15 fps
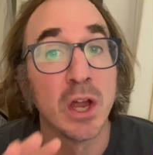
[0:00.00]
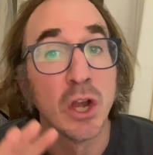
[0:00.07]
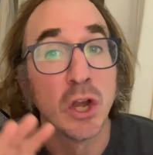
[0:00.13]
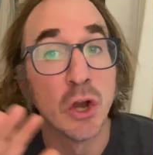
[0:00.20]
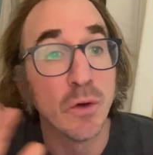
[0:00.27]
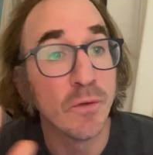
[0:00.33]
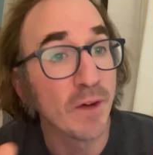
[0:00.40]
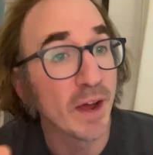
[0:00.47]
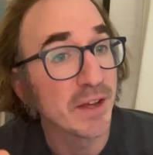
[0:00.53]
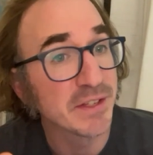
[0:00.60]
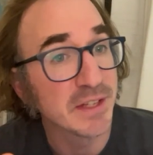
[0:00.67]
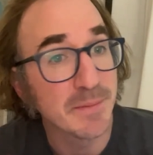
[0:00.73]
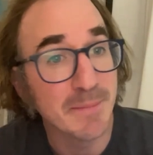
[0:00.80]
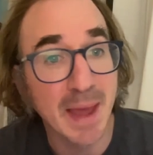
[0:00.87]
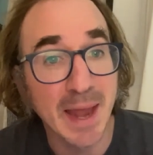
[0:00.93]
No files
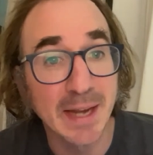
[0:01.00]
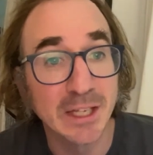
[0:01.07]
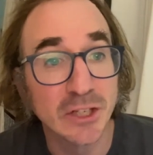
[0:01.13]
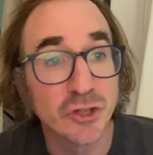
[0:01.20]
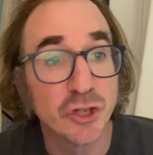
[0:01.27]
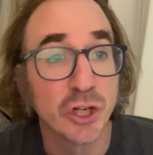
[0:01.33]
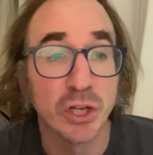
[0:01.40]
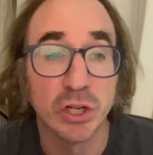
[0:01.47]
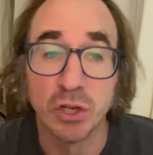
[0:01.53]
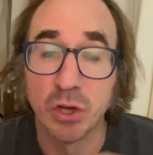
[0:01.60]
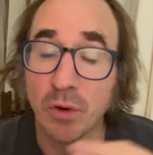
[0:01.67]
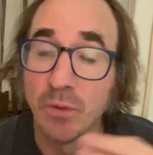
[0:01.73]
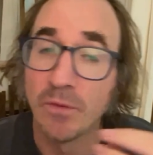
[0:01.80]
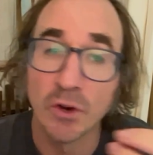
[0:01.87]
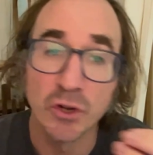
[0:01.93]
to manage, no
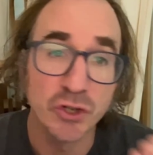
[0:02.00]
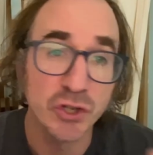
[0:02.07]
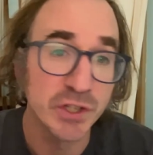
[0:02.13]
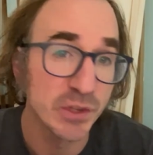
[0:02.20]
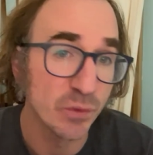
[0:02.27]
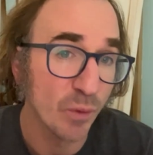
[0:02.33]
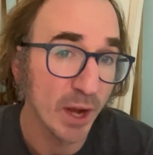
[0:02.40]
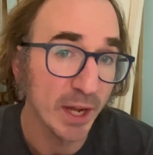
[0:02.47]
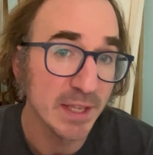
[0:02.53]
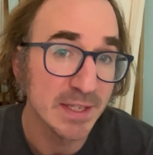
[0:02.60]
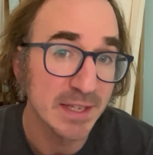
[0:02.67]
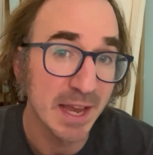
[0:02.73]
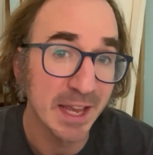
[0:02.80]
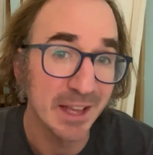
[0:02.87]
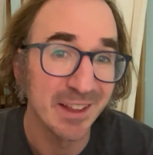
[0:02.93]
versions to
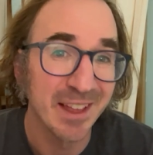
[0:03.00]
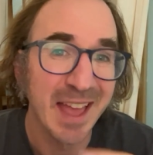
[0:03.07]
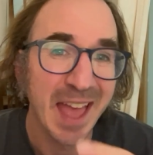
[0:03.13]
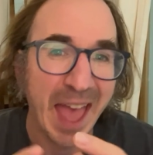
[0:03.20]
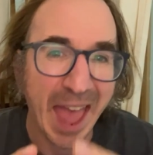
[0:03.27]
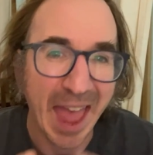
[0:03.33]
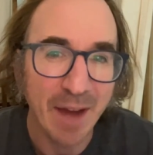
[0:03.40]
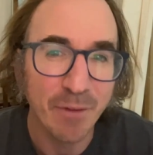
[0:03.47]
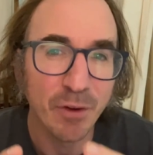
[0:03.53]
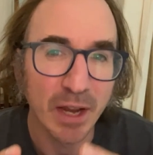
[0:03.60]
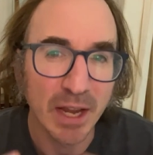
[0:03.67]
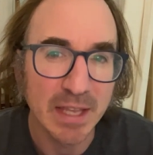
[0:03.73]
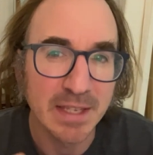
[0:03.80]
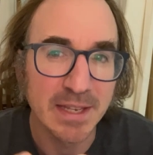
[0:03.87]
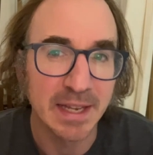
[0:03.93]
reconcile, every
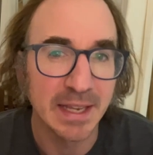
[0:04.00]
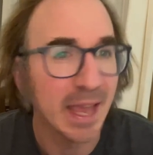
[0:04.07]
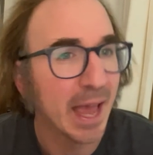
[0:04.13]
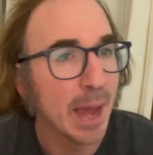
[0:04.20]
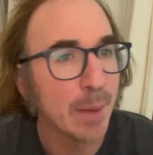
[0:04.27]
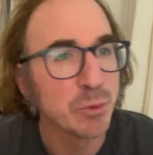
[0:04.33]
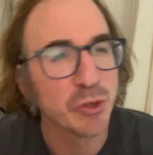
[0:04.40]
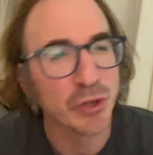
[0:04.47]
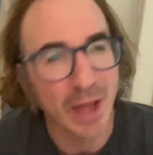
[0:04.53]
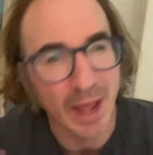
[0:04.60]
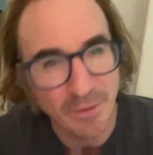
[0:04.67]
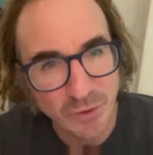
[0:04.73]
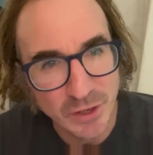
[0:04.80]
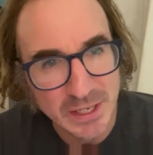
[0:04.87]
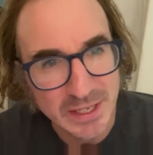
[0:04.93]
insight captured,
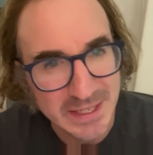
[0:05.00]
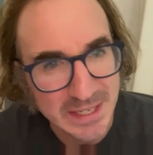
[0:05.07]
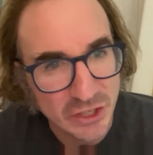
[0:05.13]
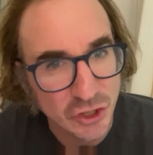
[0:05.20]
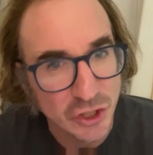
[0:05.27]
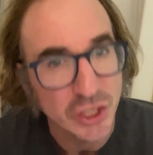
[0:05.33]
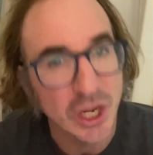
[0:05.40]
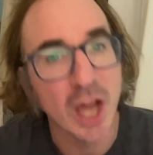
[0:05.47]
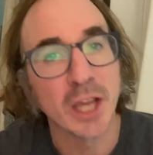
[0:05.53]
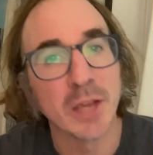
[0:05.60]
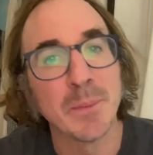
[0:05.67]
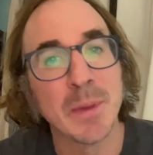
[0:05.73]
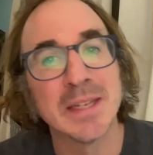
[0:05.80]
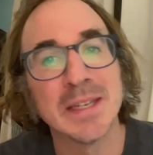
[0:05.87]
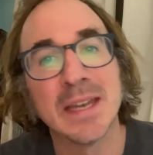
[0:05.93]
every decision
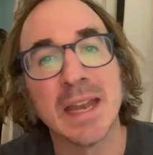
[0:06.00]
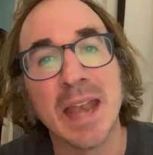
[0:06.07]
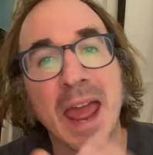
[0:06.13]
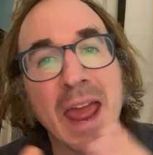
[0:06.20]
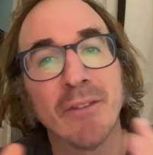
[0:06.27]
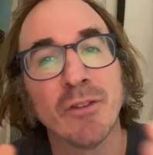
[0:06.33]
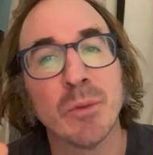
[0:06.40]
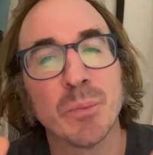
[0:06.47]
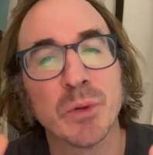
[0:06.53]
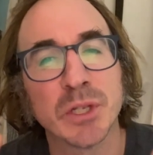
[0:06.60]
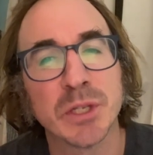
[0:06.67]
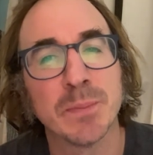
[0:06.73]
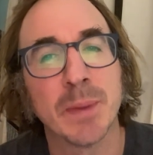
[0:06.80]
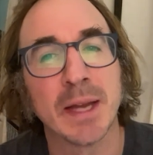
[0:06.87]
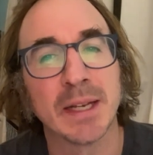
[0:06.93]
documented, and every
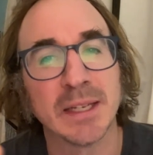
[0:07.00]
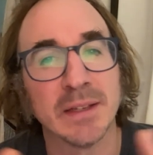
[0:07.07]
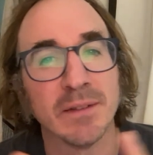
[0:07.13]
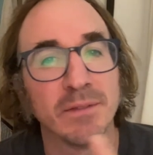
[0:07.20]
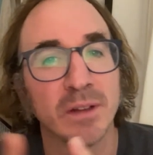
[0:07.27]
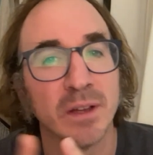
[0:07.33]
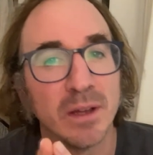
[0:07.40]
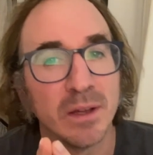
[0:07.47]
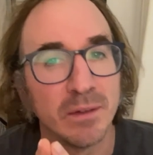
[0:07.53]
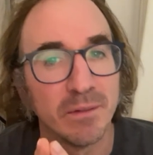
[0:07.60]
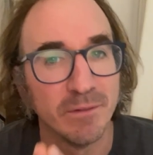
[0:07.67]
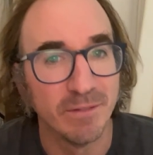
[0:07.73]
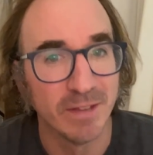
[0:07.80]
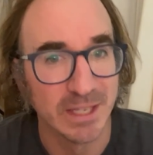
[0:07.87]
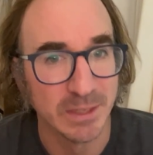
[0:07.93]
perspective
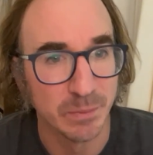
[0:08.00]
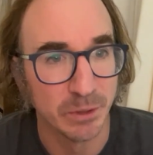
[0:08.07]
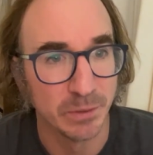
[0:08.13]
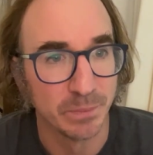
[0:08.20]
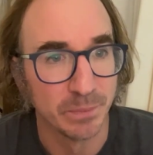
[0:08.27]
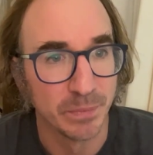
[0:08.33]
visible.